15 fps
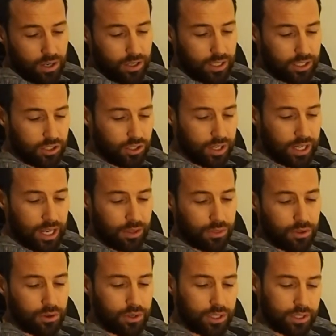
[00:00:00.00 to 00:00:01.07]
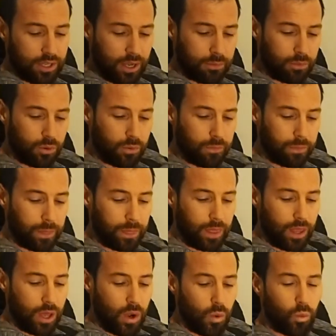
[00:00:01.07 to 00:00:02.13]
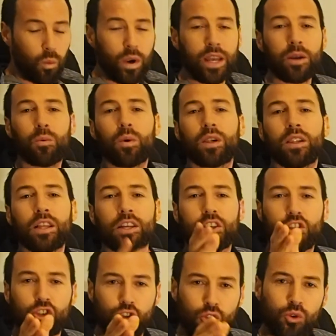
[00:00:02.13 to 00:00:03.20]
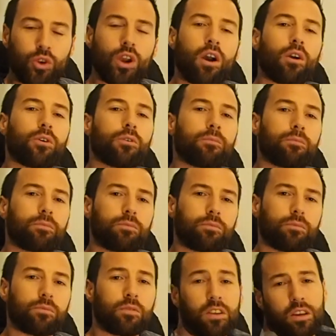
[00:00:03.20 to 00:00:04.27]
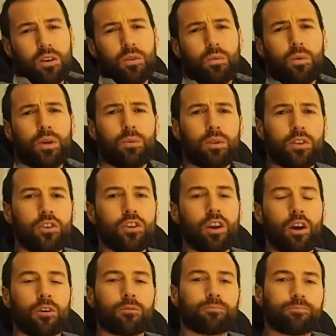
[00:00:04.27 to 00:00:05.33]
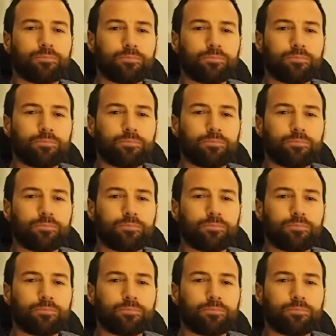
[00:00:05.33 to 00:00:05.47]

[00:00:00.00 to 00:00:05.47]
Let's look at our third example. When will you go? When will you go?